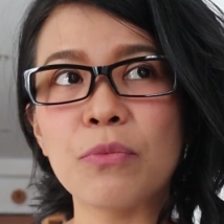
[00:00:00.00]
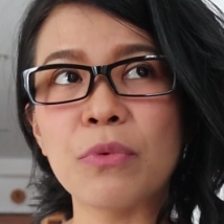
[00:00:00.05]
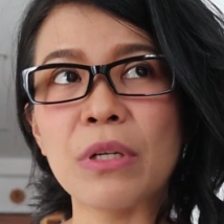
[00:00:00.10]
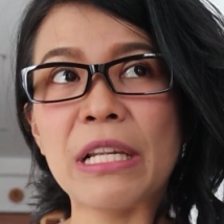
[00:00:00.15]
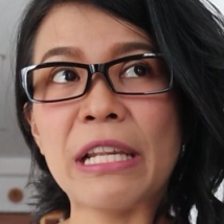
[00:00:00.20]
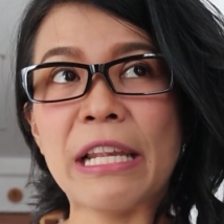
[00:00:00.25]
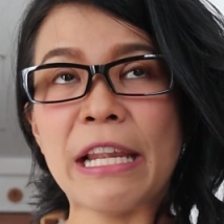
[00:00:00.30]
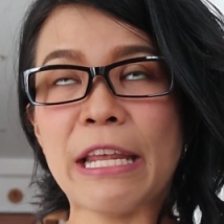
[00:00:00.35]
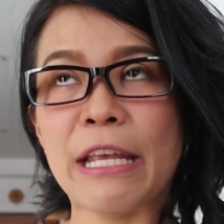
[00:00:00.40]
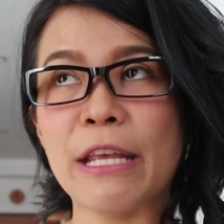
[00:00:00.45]

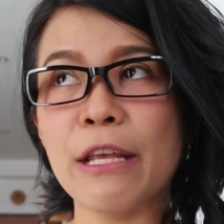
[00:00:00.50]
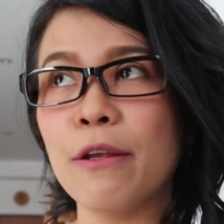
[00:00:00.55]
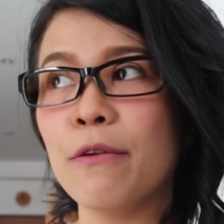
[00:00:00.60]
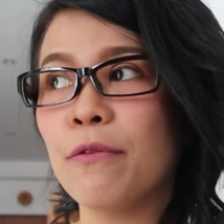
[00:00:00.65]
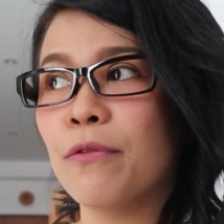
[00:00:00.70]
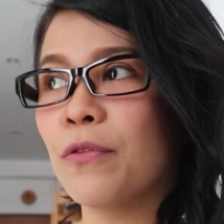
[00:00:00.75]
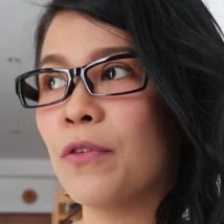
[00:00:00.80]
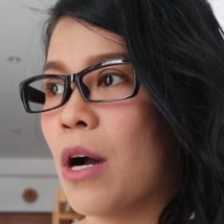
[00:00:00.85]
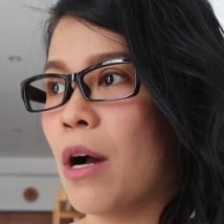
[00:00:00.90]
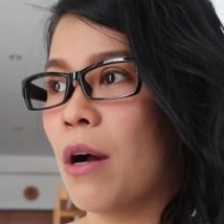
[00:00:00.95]

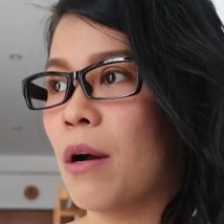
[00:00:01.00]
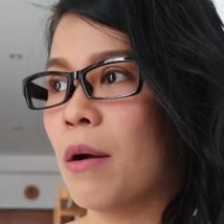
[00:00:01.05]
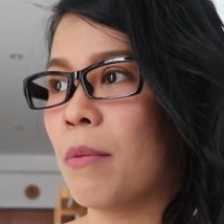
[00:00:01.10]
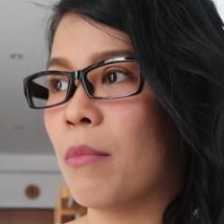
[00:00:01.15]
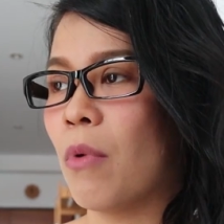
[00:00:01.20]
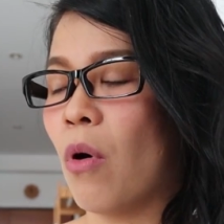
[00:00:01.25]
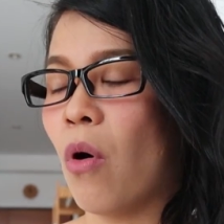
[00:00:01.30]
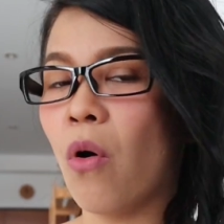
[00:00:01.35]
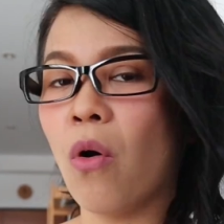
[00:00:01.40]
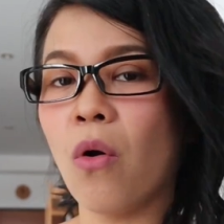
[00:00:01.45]
relieve
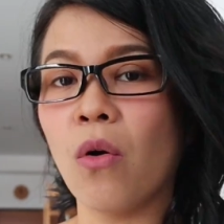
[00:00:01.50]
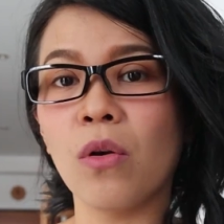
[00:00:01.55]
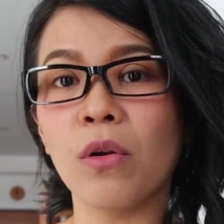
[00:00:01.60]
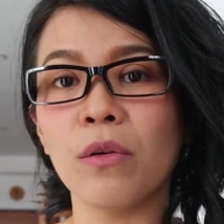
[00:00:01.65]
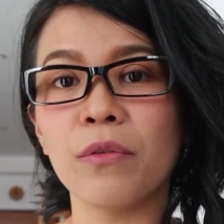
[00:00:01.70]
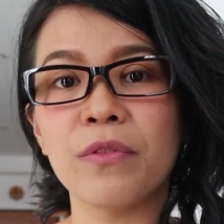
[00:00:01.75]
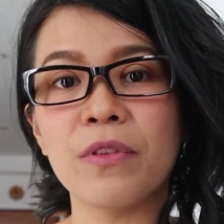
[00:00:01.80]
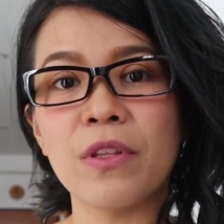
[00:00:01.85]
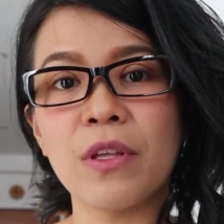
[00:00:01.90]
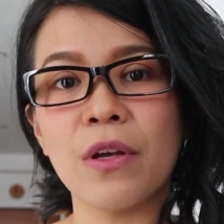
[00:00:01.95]
all
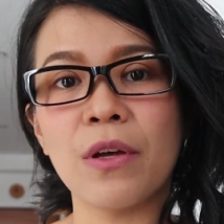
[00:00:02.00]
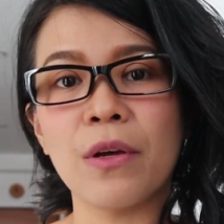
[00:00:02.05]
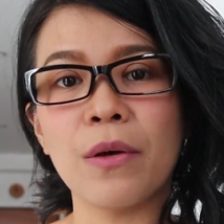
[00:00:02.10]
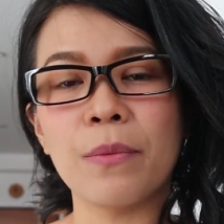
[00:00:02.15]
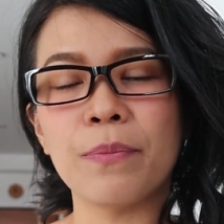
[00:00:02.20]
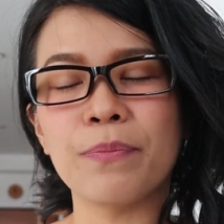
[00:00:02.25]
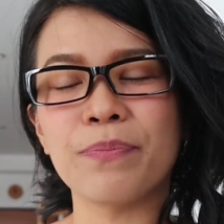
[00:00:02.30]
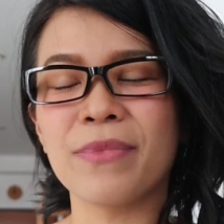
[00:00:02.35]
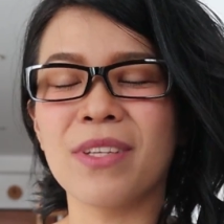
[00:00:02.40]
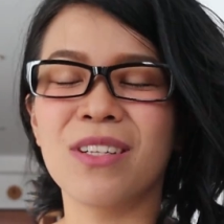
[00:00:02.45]
of
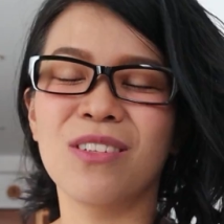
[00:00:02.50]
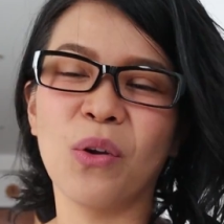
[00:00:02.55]
the,